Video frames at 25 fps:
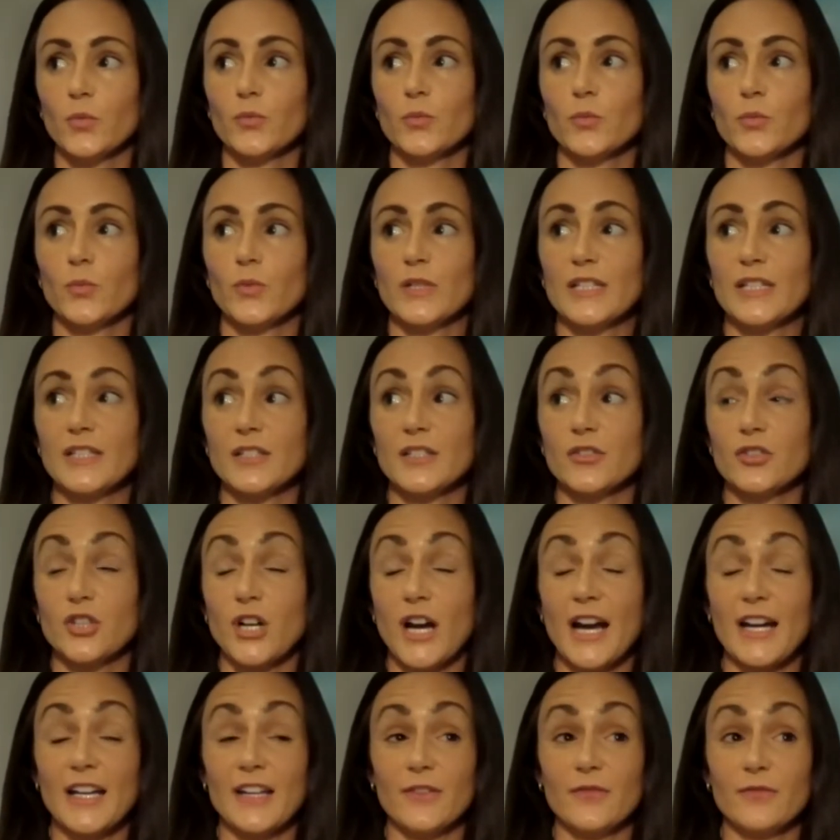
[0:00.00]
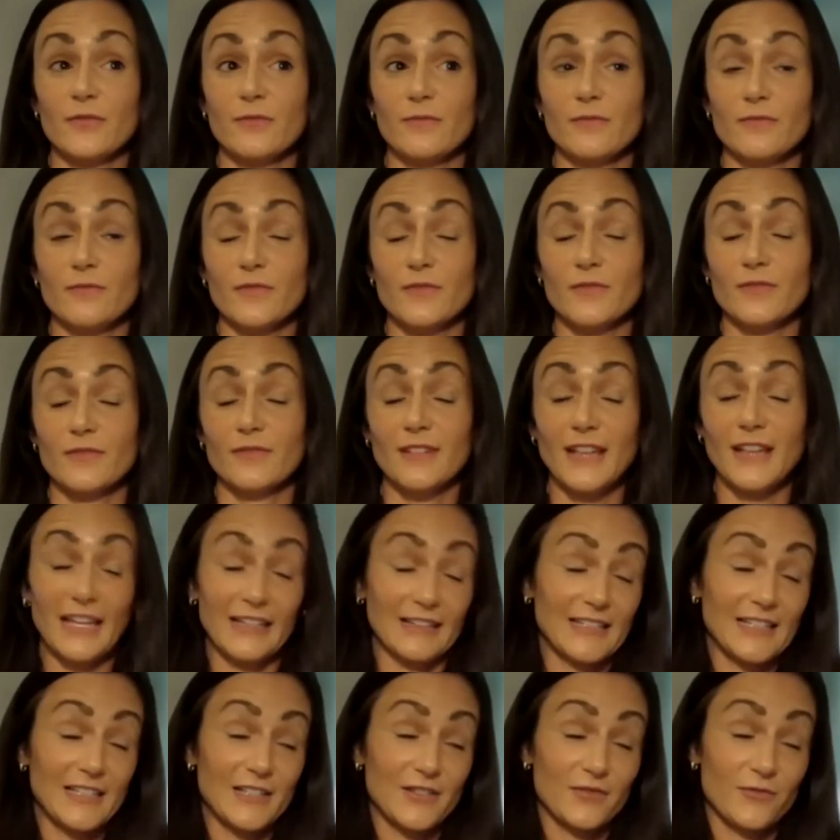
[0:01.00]
We try to,
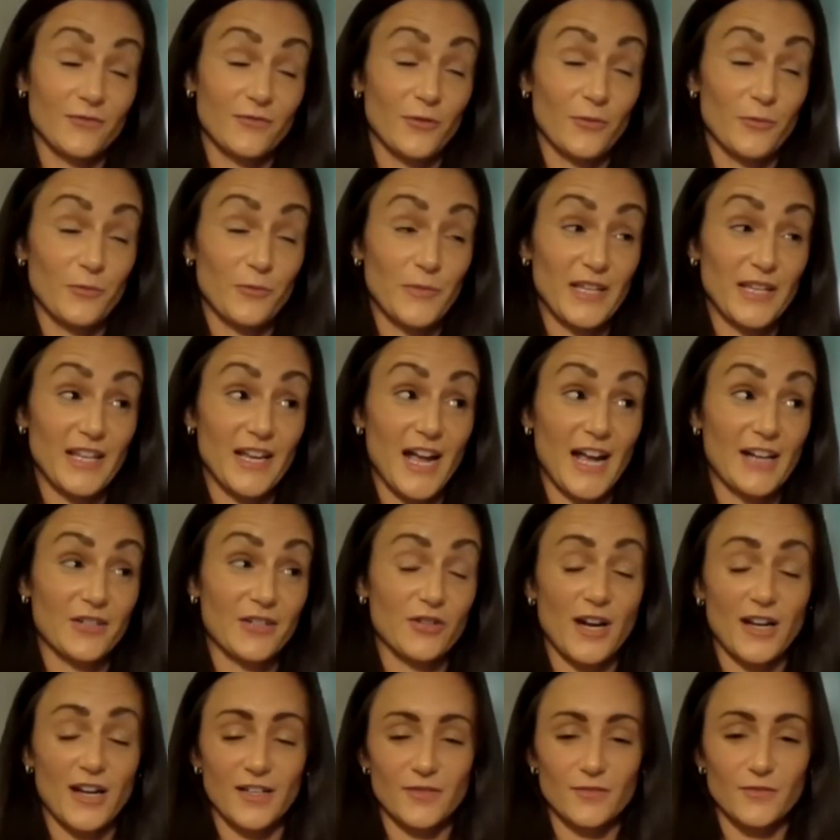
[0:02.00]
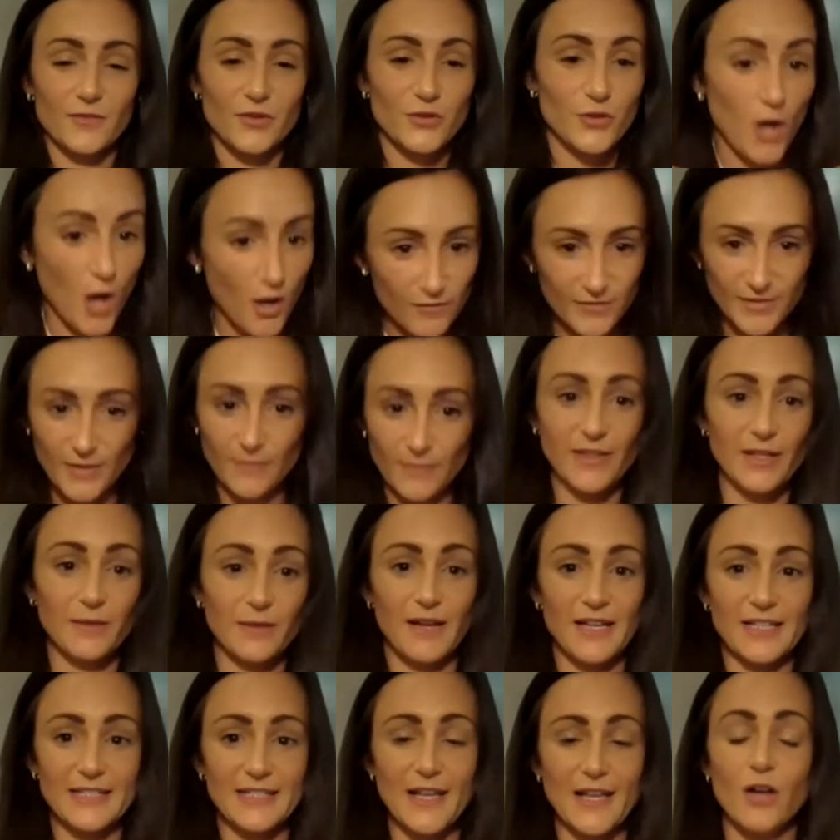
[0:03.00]
at least for me, I try to solve something
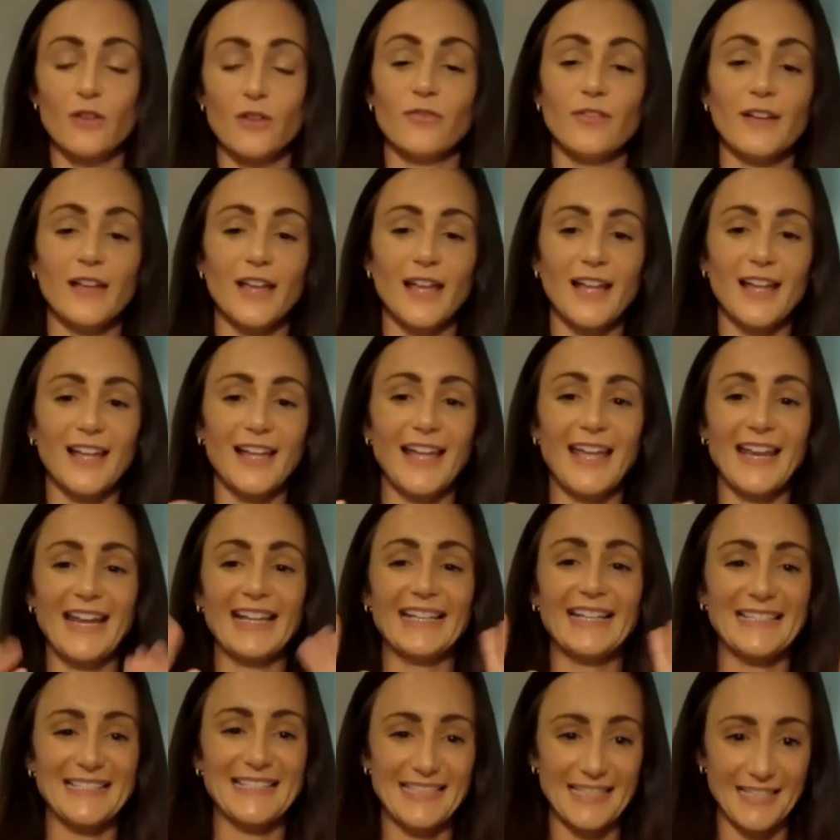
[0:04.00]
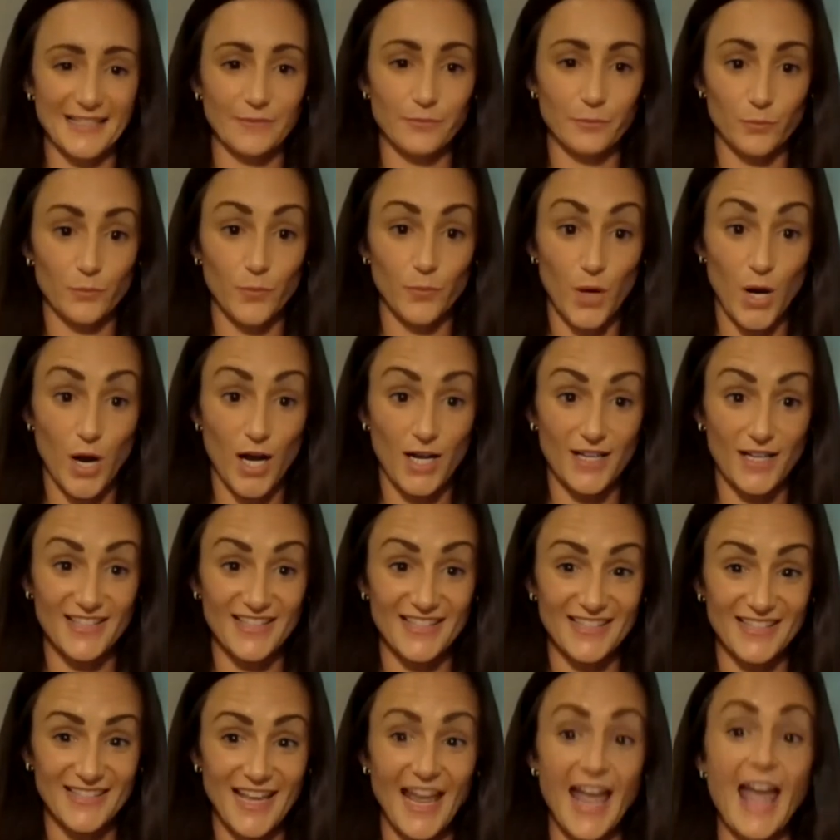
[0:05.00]
myself, and I need to pause
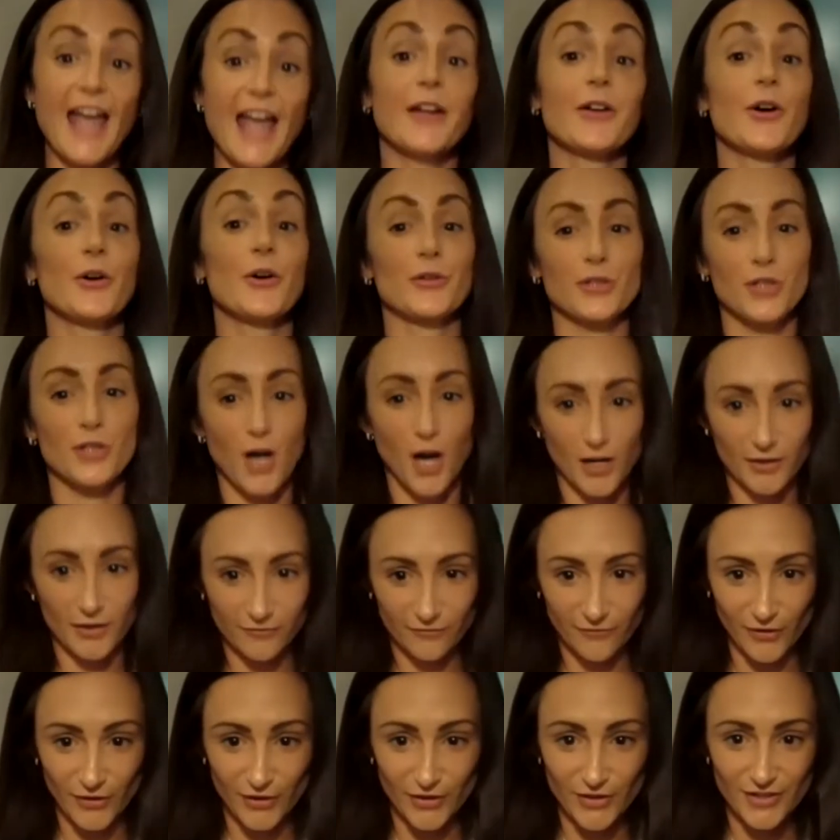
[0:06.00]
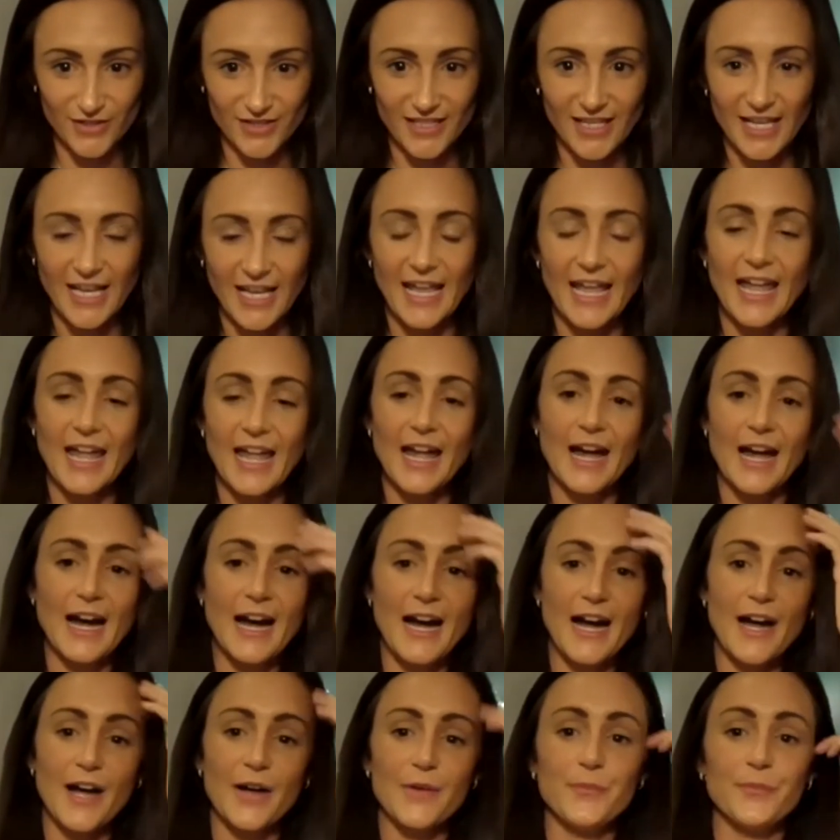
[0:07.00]
and go to God first,
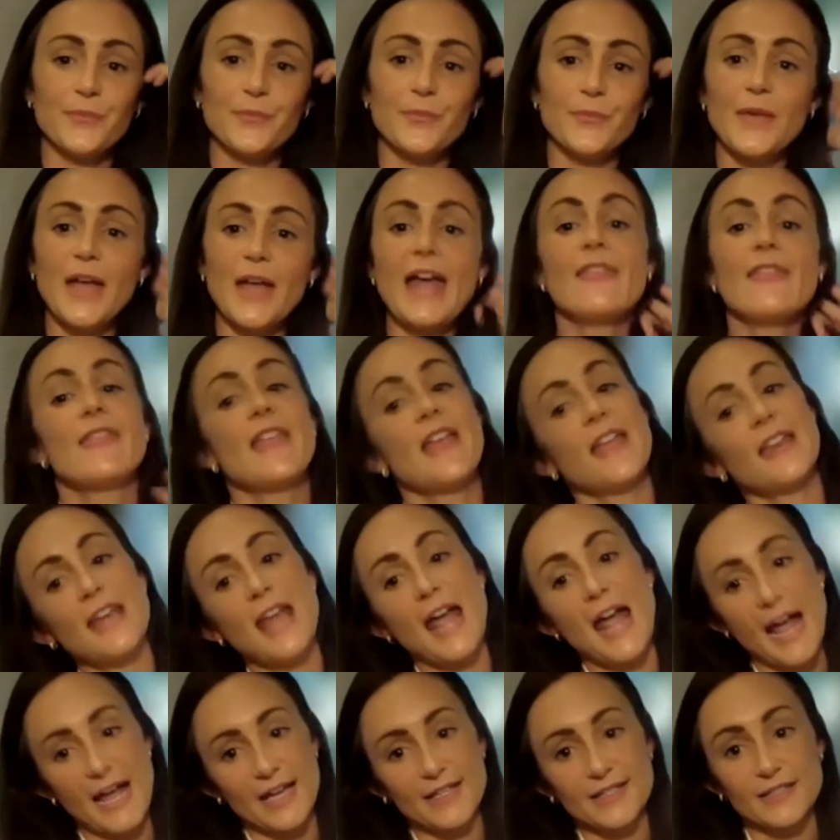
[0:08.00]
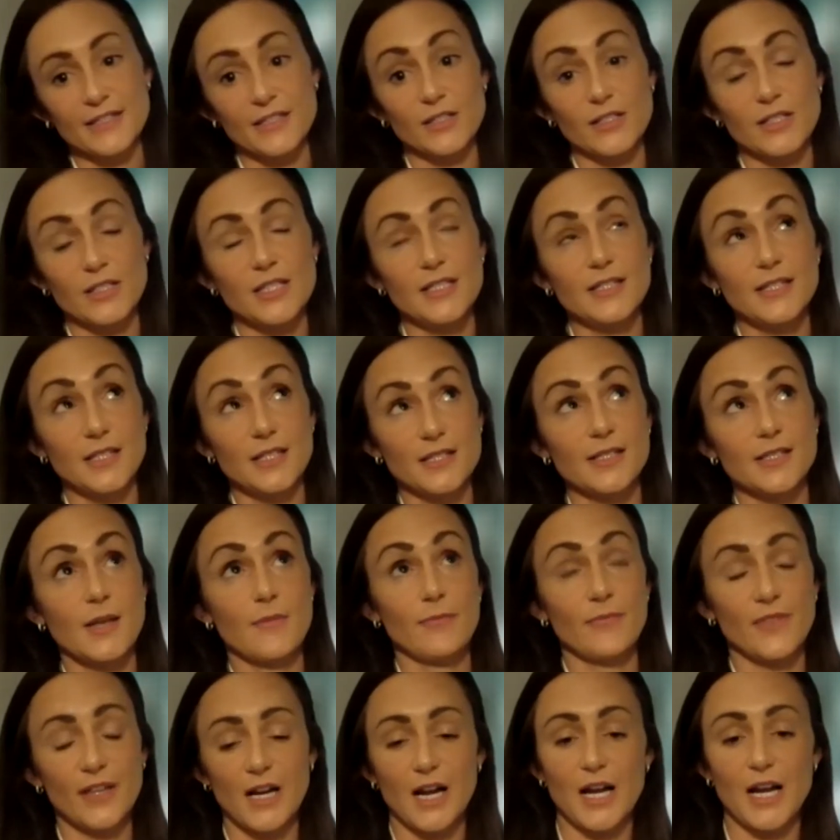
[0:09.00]
and then ask, is this
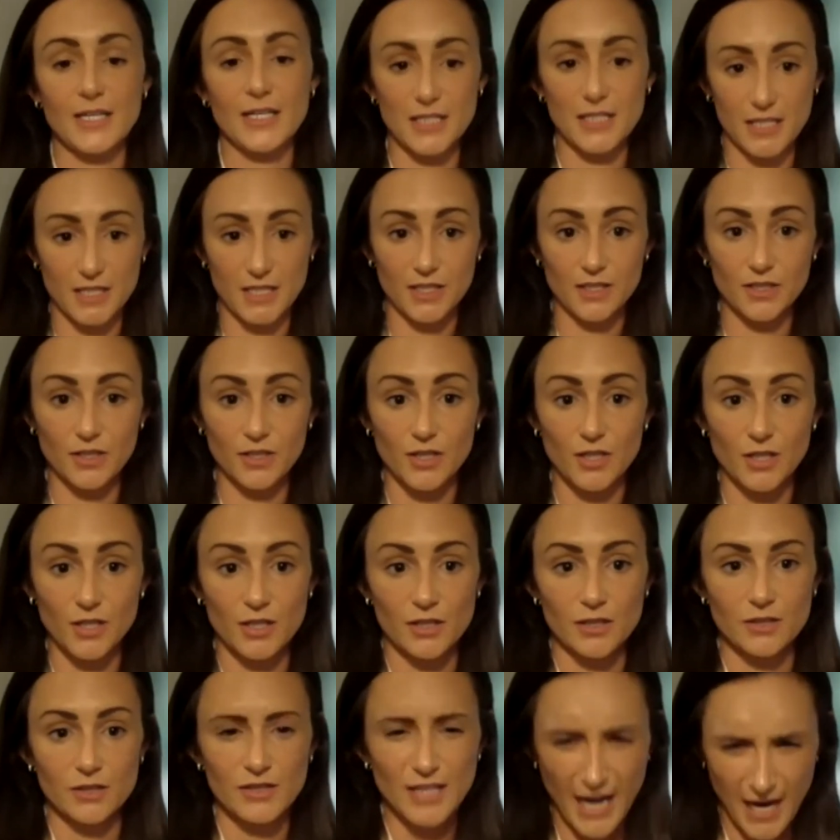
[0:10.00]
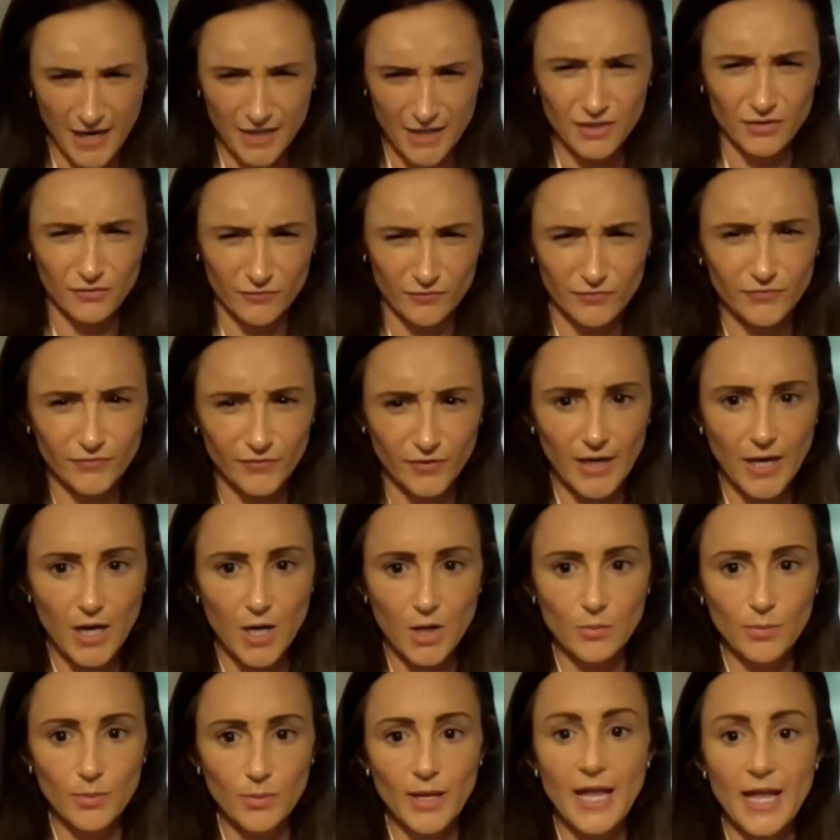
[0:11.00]
something I need to ask for
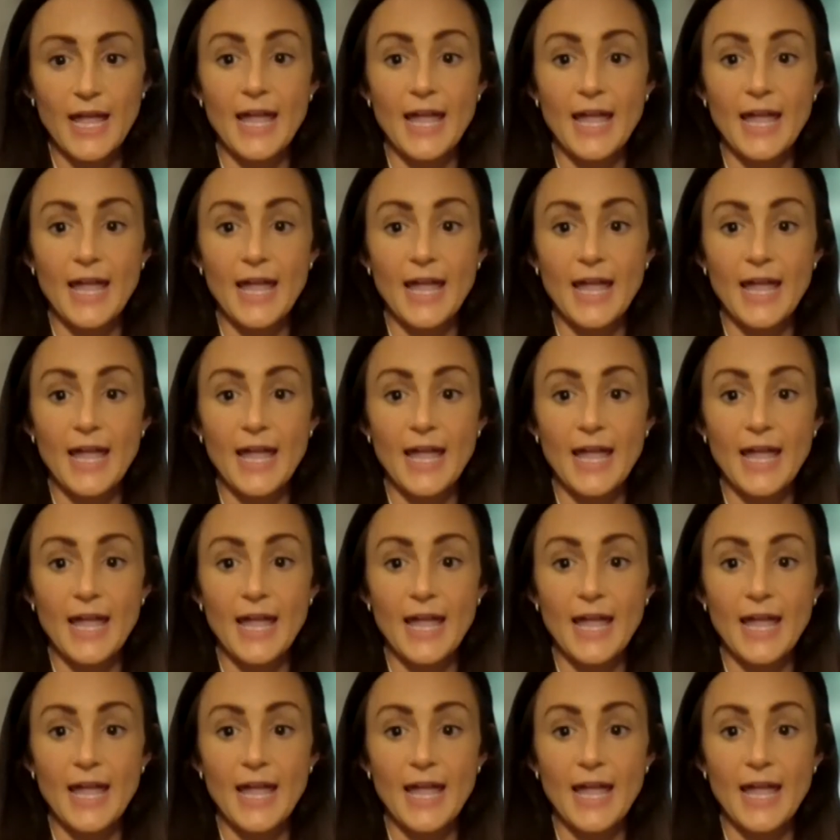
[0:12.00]
help?